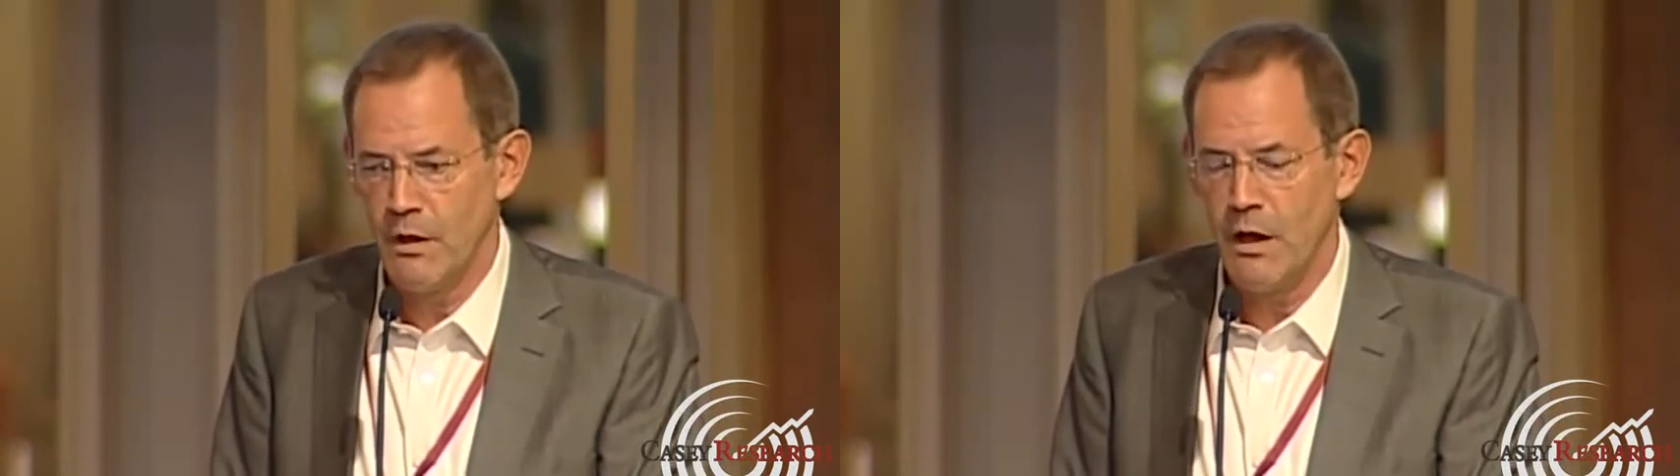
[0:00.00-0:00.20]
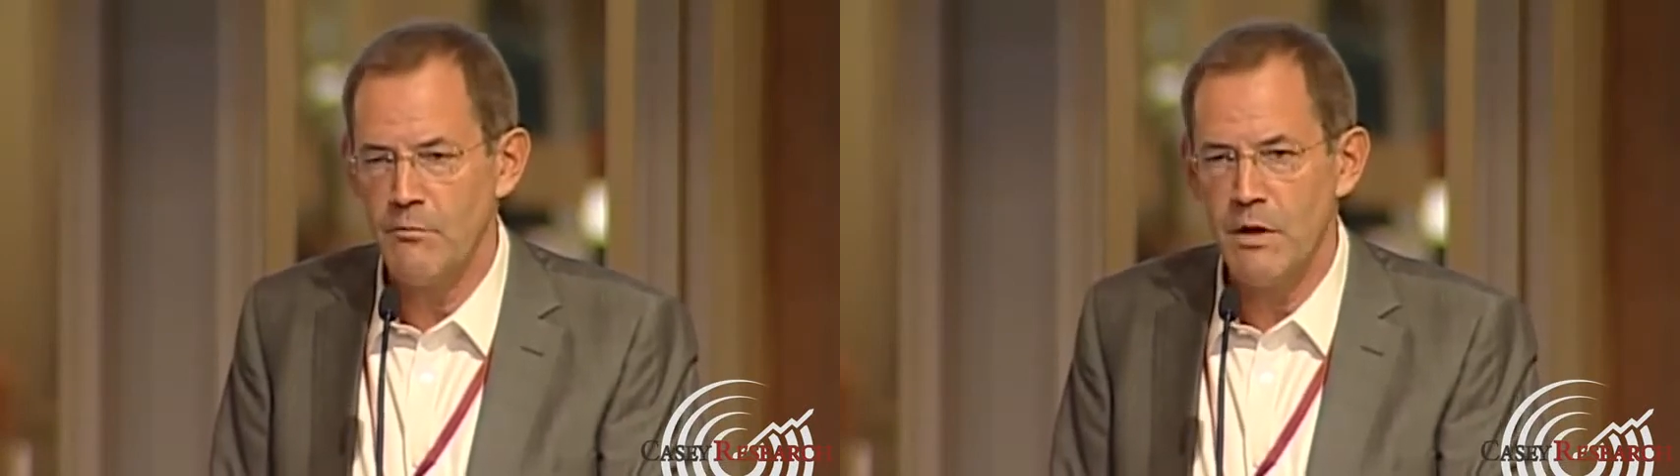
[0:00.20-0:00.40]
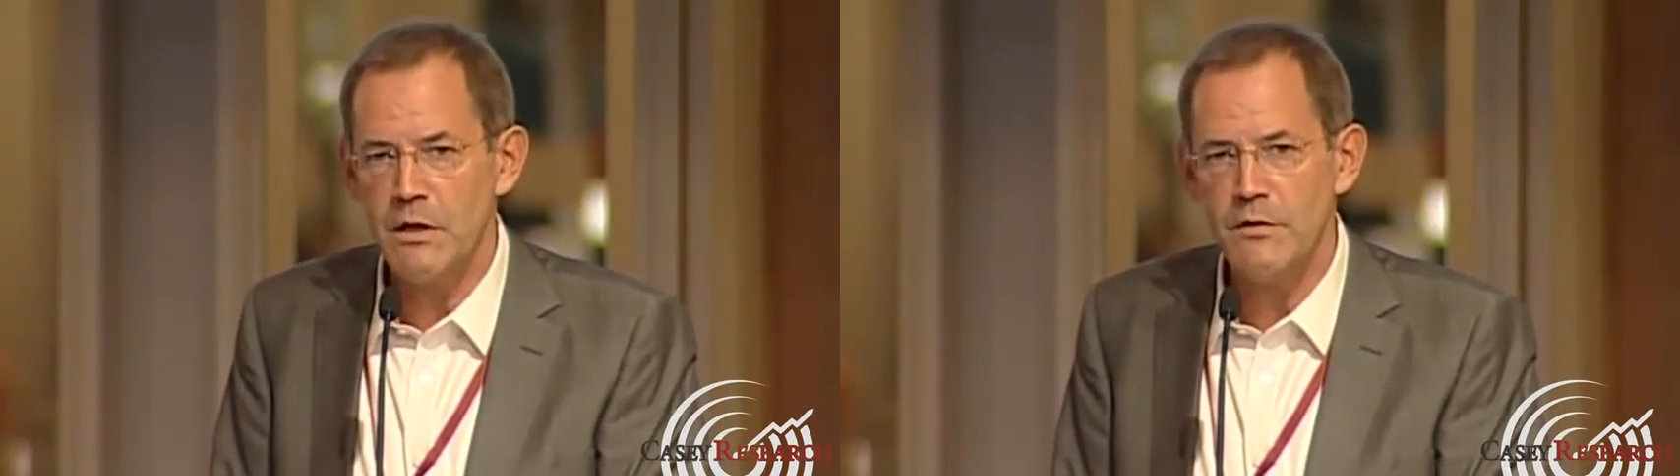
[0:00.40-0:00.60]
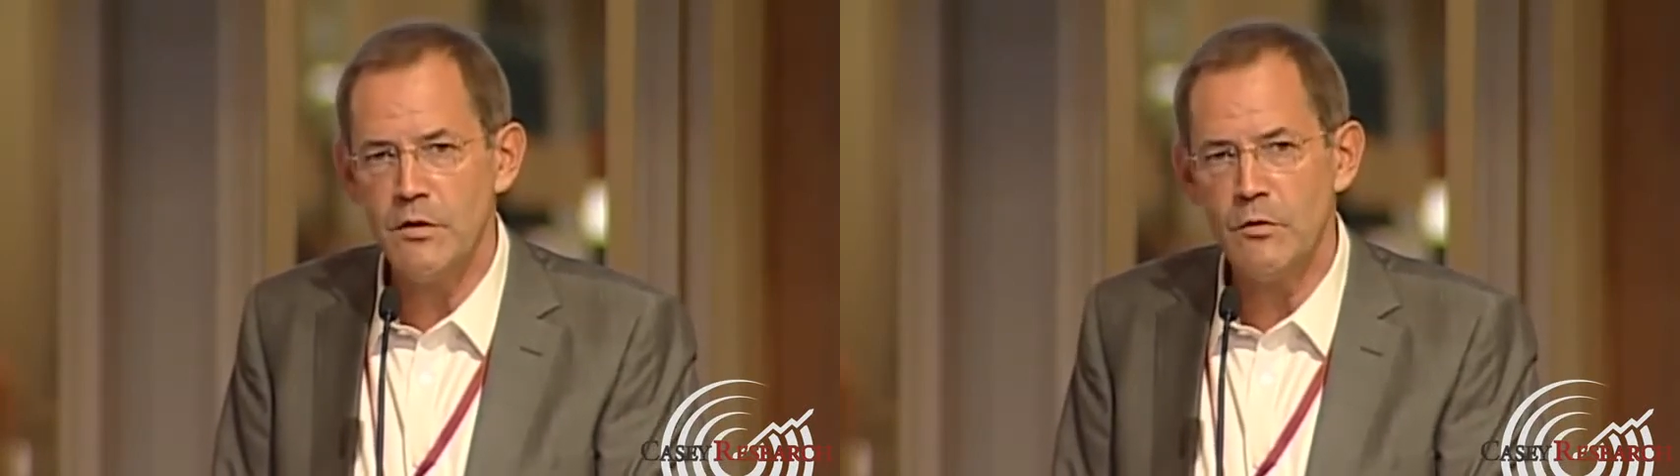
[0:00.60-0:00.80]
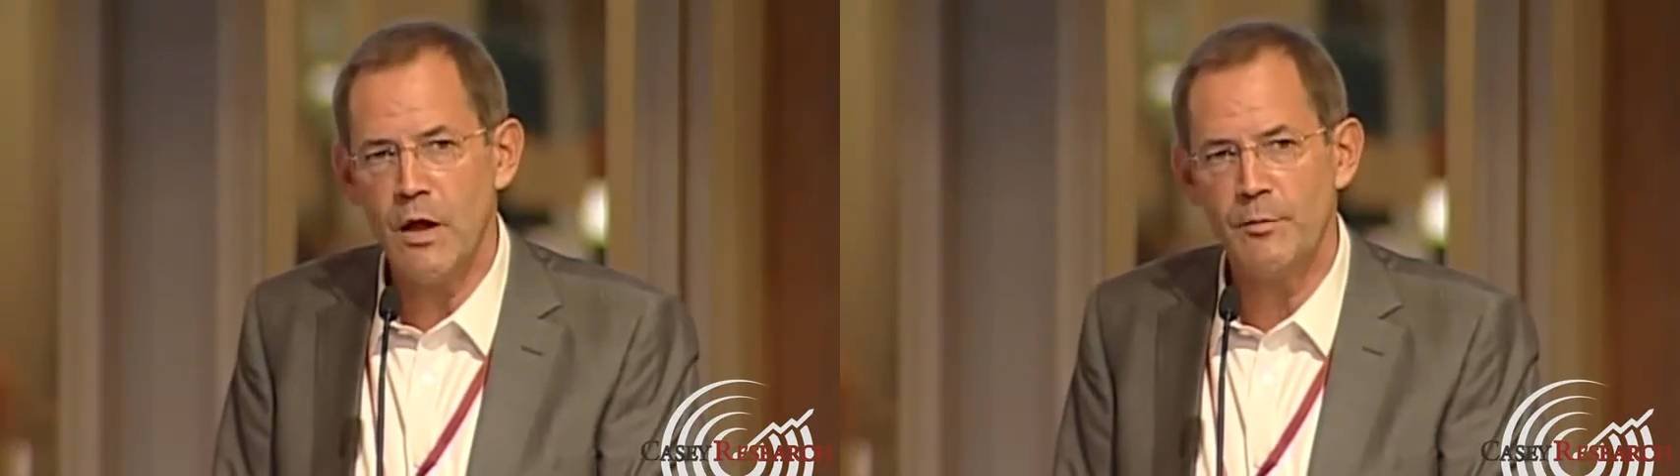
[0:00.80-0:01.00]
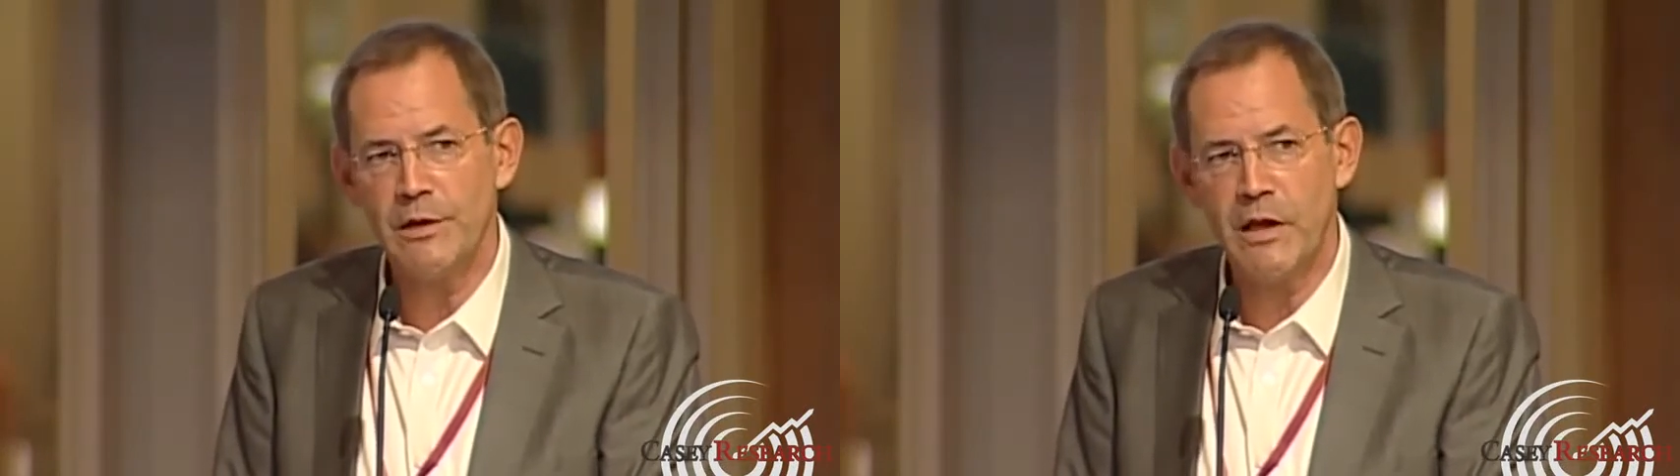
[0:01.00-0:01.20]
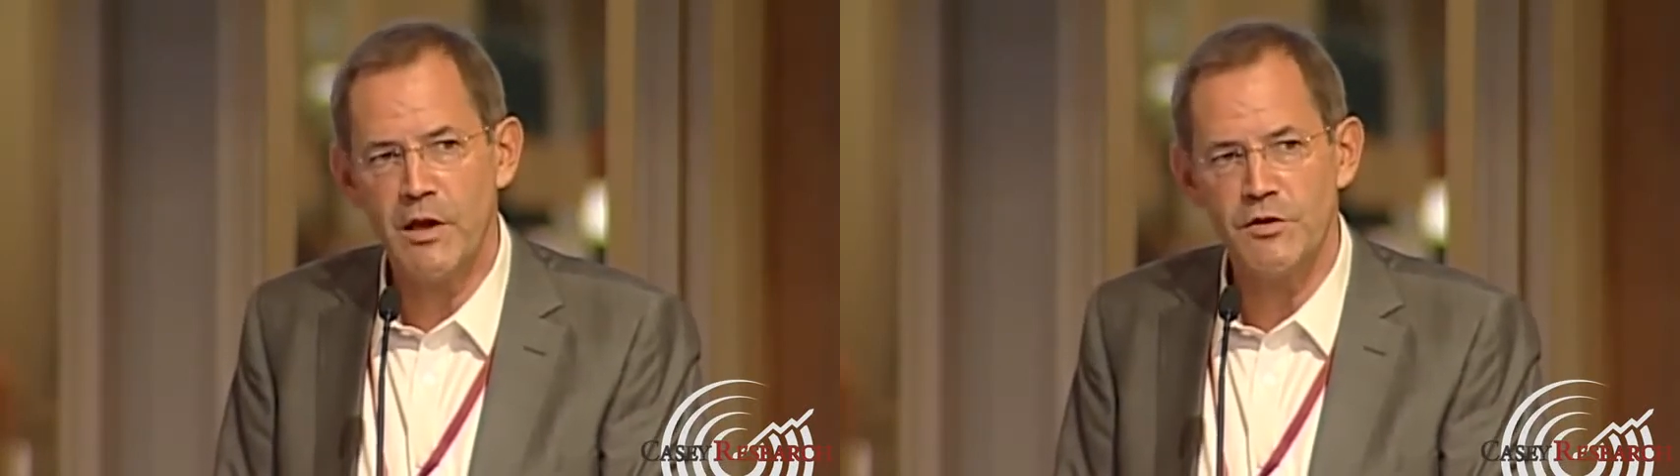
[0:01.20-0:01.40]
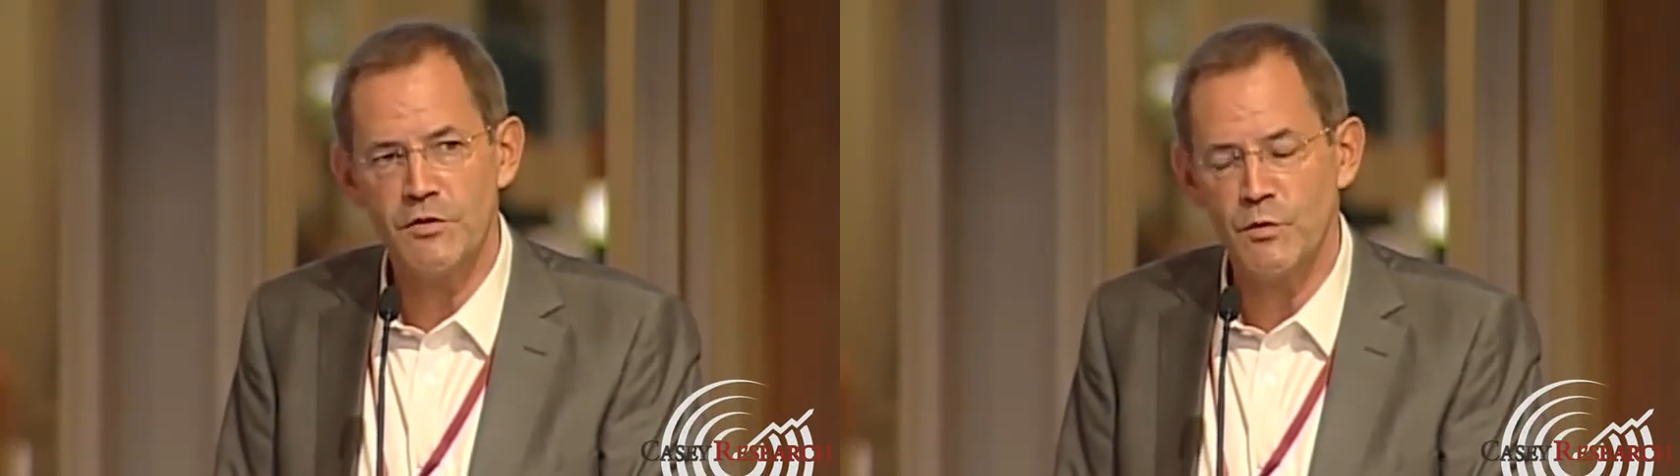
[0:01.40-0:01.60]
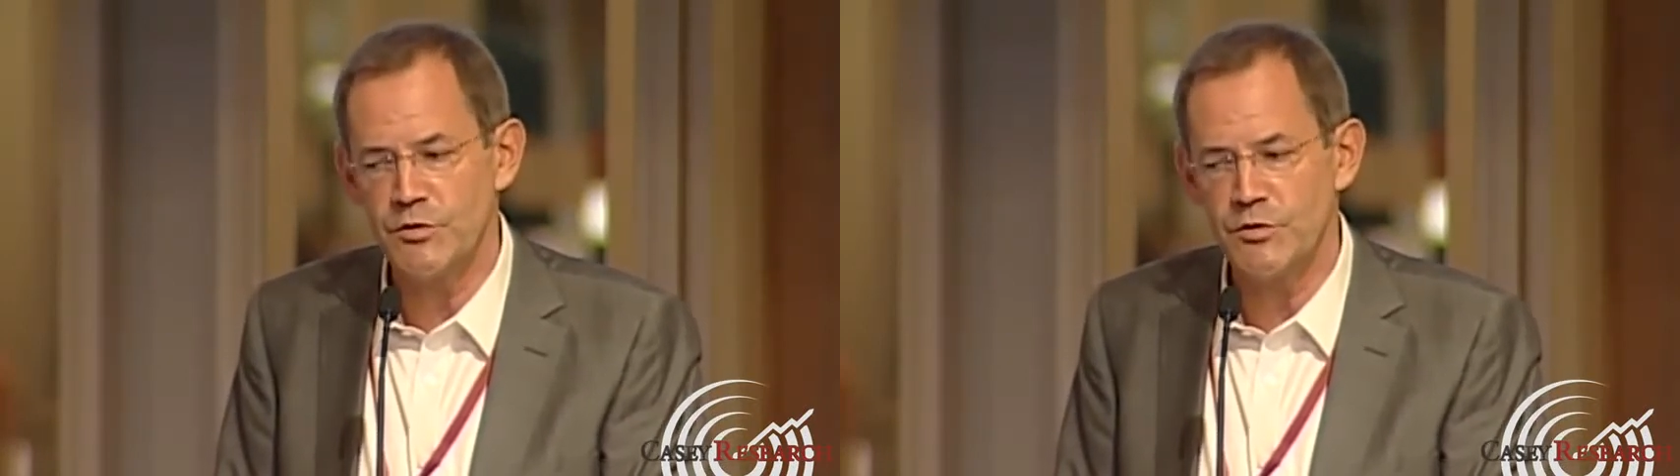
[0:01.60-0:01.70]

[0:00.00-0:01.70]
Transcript: And many of the new applications